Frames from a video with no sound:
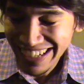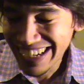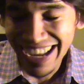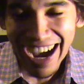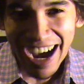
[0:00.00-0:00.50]

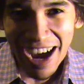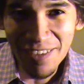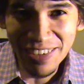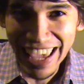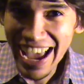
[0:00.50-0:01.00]

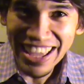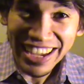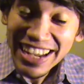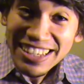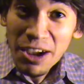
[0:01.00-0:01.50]
Um, yeah, you
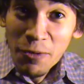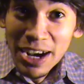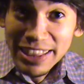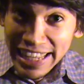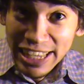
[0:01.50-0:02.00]
guys, I
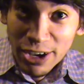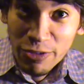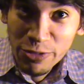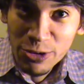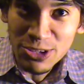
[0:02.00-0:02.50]
want to thank you all
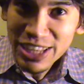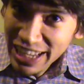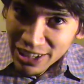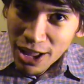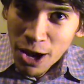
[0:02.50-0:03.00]
for
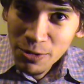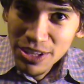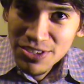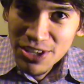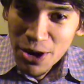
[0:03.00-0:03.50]
sticking along with
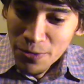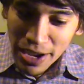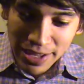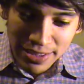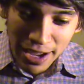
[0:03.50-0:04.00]
us, though,
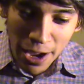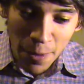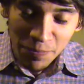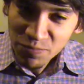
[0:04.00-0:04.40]
and um,